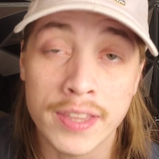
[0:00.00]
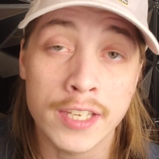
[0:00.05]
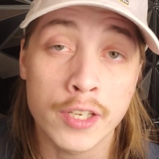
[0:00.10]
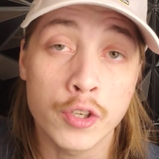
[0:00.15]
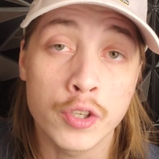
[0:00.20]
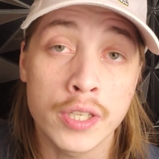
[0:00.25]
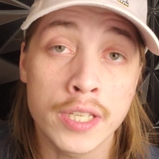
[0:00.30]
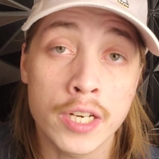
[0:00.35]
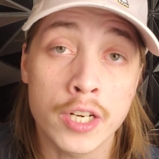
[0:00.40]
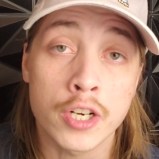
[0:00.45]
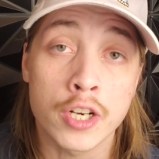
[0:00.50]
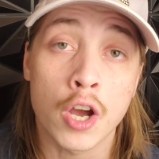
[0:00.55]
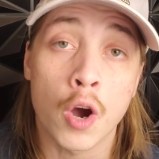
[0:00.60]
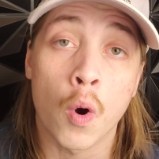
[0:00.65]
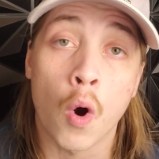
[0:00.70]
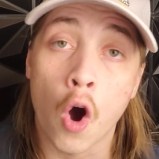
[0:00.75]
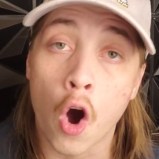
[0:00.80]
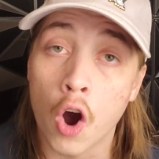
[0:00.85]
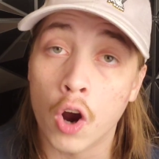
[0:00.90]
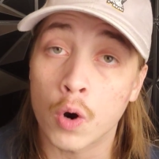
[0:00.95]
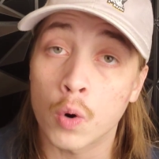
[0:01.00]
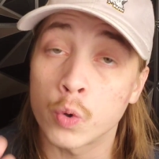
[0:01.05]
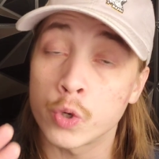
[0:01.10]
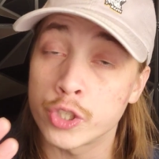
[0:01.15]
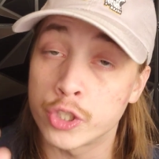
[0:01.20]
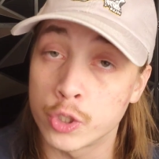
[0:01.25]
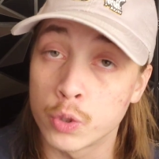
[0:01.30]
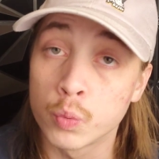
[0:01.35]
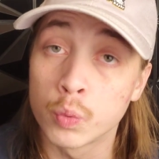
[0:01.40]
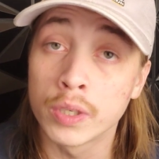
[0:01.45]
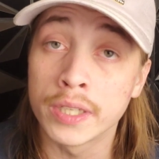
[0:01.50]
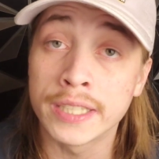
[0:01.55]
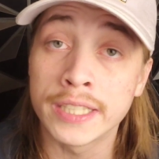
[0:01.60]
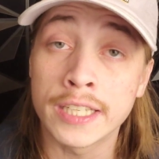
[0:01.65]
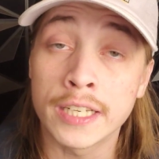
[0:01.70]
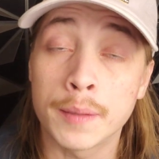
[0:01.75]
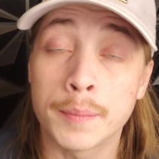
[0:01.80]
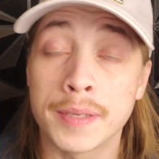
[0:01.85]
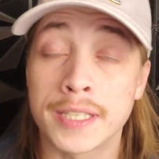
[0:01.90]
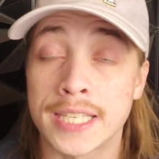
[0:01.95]
you need to know. All coins you really
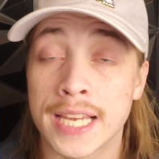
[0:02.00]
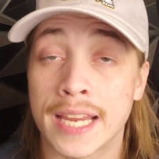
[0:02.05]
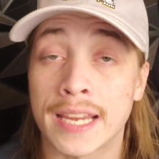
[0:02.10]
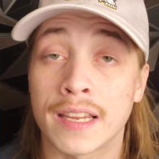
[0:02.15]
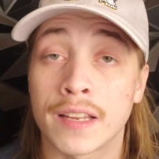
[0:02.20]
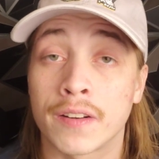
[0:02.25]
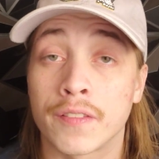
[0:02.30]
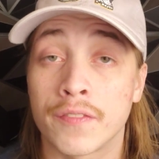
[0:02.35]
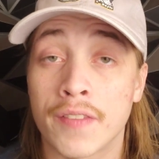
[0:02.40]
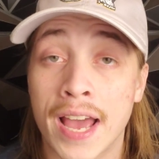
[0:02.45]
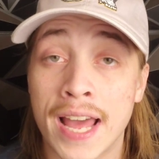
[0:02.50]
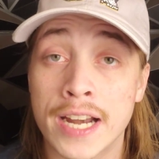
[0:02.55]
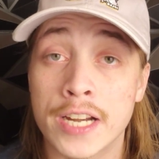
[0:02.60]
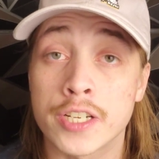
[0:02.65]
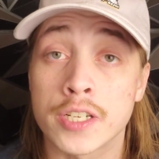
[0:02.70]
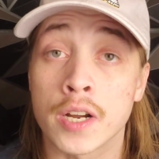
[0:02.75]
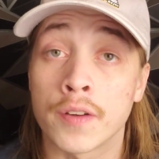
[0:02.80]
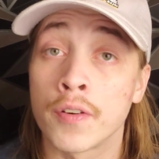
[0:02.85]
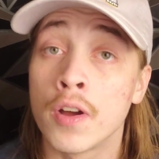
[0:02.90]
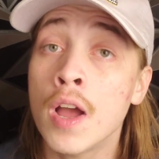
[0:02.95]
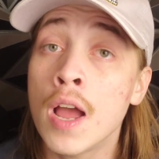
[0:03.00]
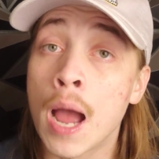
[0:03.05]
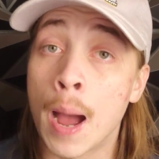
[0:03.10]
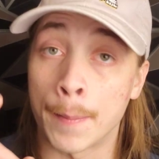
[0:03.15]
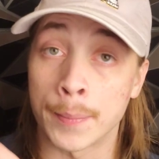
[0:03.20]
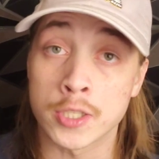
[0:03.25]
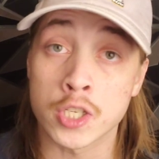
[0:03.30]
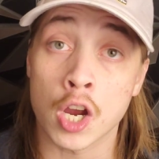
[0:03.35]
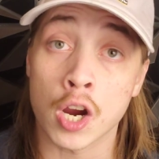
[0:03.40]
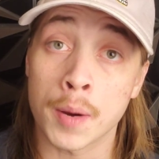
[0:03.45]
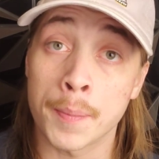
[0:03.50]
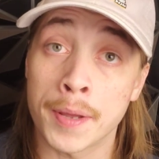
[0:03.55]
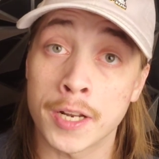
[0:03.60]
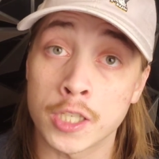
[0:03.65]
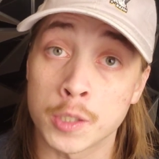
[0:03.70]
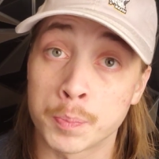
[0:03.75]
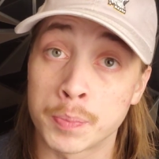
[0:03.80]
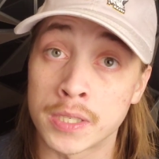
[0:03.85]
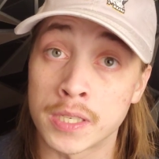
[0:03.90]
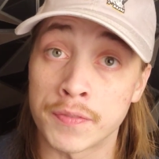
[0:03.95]
need to be taking advantage of. I'm going to talk about a
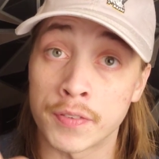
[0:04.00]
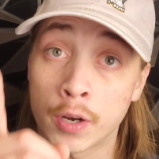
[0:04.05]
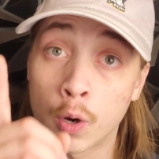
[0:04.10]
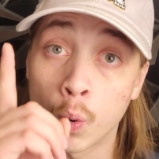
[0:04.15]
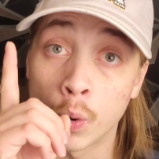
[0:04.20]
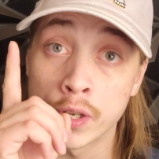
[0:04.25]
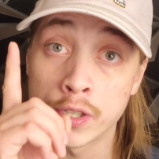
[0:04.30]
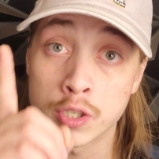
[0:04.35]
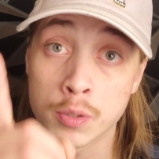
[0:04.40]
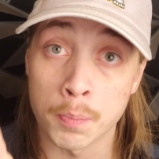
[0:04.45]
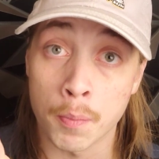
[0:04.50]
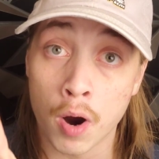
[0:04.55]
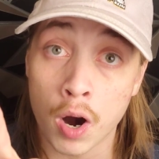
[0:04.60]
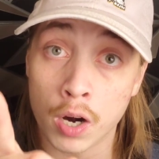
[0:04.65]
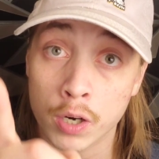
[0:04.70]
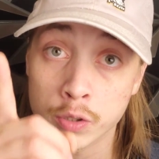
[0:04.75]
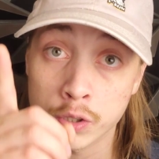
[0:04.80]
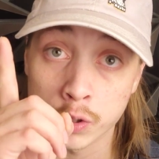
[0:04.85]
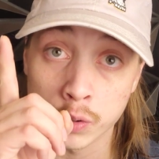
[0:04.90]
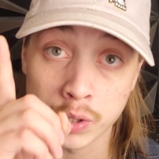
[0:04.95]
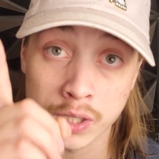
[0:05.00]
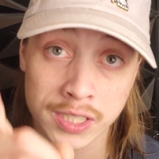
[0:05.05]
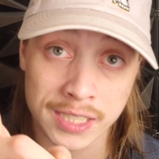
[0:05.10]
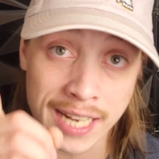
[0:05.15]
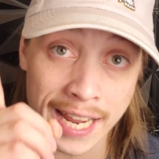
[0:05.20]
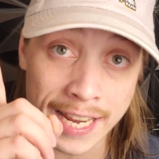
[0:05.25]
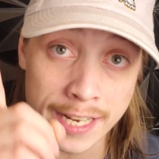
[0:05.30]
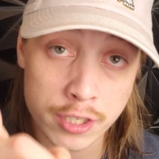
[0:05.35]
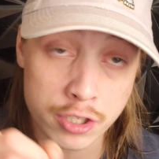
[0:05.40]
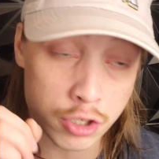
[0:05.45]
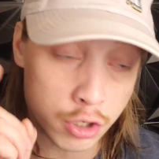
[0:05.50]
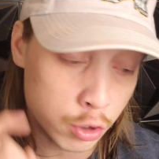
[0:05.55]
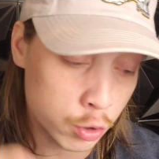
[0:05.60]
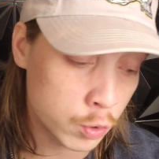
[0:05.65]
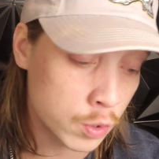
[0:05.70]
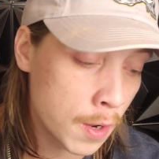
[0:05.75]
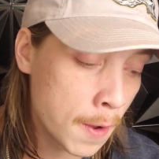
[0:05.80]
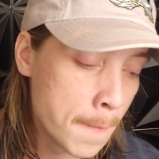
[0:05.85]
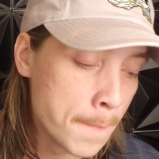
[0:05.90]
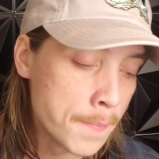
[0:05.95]
specific coin tomorrow, so stay
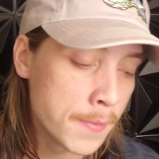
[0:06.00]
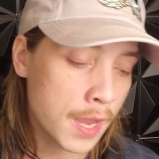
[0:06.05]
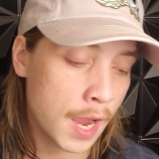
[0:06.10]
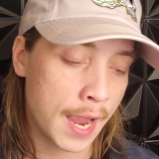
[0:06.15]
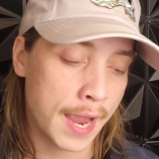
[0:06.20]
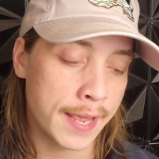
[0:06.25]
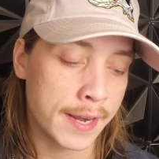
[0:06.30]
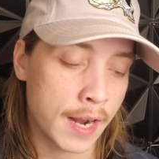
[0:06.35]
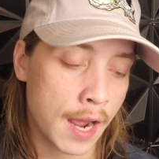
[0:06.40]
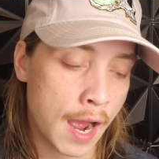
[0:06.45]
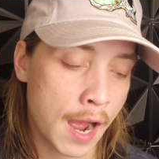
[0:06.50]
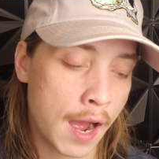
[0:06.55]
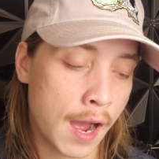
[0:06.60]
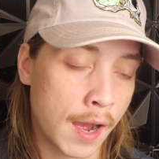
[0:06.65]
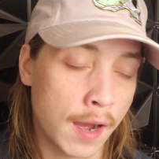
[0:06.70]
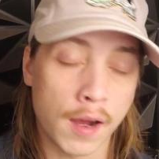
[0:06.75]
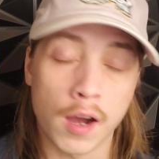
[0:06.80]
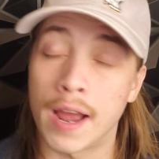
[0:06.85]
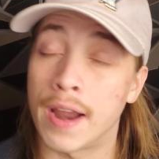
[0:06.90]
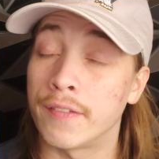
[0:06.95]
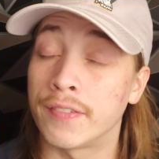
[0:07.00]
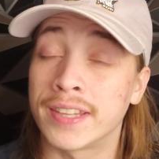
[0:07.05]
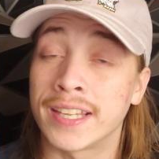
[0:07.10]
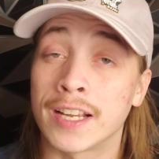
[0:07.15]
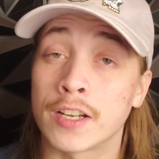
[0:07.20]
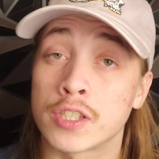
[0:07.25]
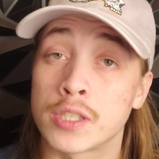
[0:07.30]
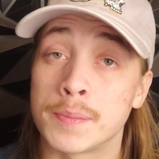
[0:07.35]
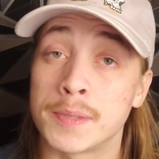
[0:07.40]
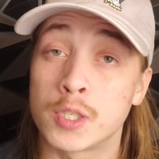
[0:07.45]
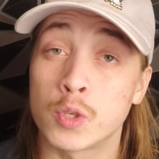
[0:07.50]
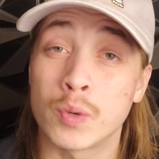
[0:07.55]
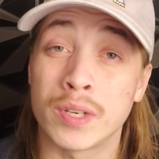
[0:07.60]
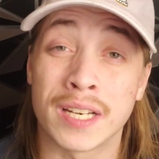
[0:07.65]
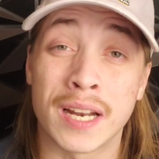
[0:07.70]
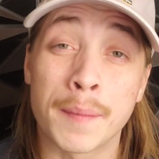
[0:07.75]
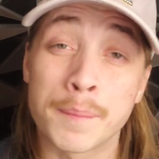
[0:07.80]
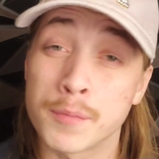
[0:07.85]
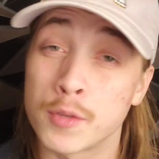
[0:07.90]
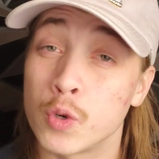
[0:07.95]
tuned. And everything else in between.
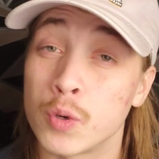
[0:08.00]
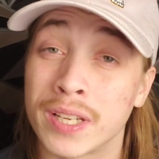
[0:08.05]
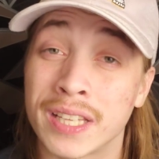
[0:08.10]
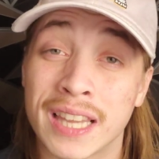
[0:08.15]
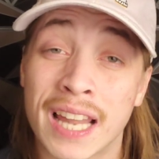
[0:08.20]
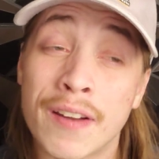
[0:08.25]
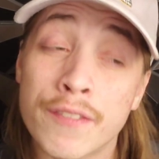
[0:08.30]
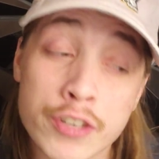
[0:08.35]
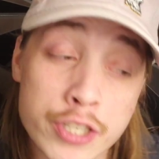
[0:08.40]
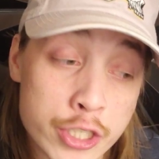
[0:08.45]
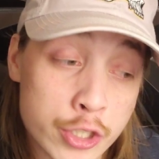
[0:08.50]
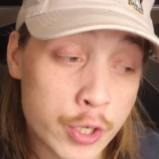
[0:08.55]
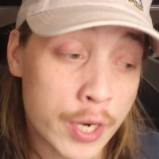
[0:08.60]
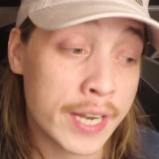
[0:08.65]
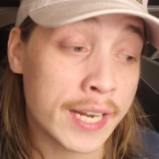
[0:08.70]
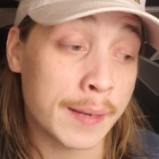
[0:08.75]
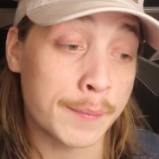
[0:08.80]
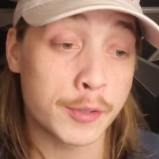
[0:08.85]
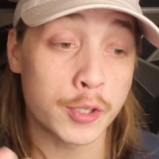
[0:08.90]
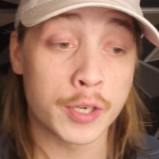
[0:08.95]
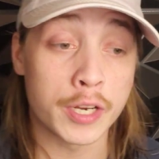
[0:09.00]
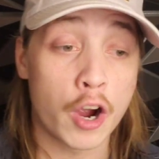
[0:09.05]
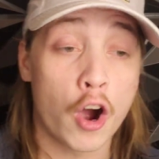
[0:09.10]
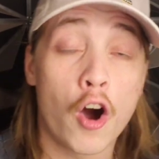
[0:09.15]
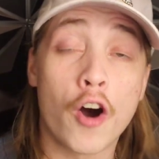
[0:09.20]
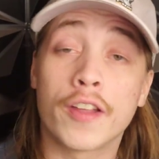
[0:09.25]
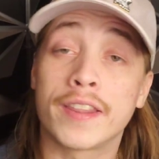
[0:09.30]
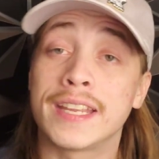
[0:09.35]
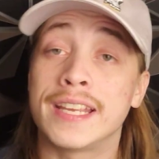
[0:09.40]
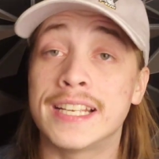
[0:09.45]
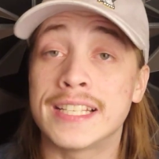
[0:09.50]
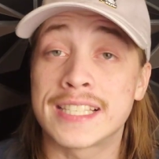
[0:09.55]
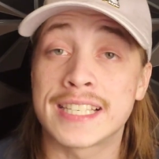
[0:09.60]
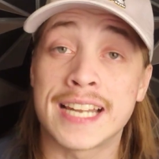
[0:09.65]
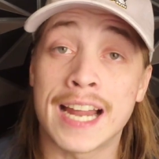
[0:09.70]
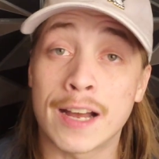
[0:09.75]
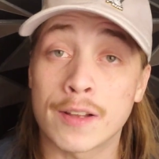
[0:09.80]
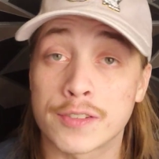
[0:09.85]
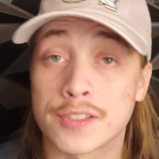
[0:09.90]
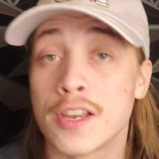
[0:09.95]
I'm doing leverage trading. I'm doing all the ins and
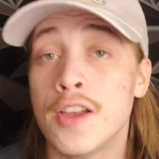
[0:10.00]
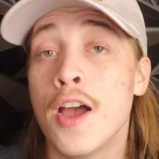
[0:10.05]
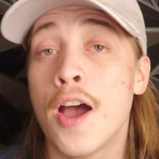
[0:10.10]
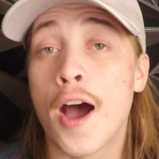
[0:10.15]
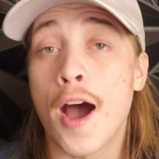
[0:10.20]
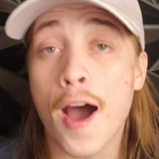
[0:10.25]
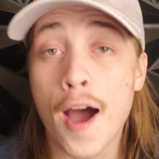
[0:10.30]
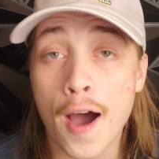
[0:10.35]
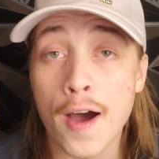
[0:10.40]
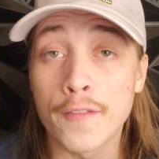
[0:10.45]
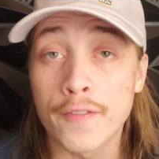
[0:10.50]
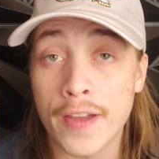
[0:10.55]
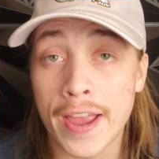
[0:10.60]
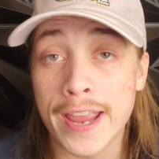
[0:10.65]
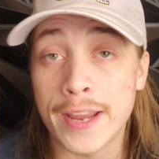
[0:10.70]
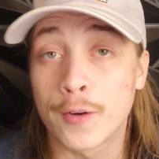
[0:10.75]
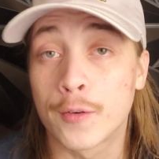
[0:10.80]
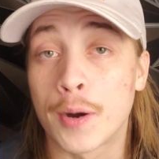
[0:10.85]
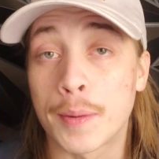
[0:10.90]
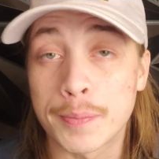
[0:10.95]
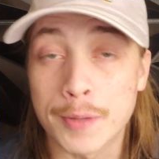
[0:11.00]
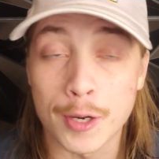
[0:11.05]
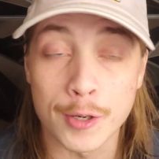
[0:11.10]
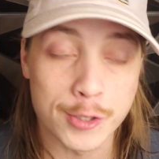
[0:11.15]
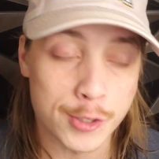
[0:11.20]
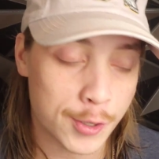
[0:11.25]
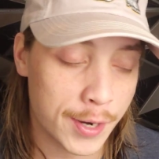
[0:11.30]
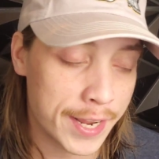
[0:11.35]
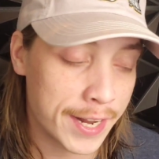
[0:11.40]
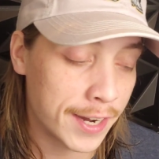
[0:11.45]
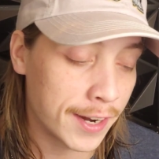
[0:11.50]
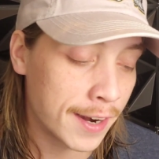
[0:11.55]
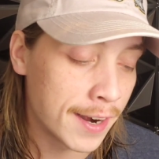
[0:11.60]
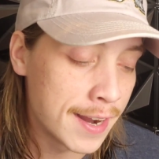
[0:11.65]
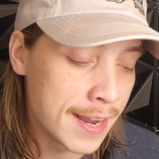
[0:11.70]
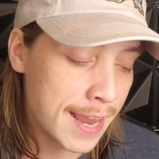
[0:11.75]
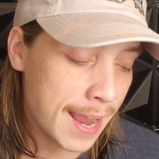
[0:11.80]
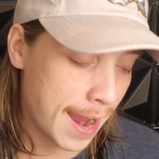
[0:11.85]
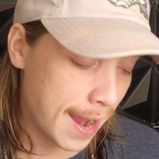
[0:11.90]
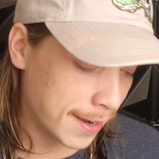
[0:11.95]
outs of a crypto trader
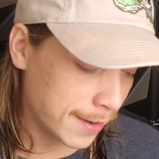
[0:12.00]
and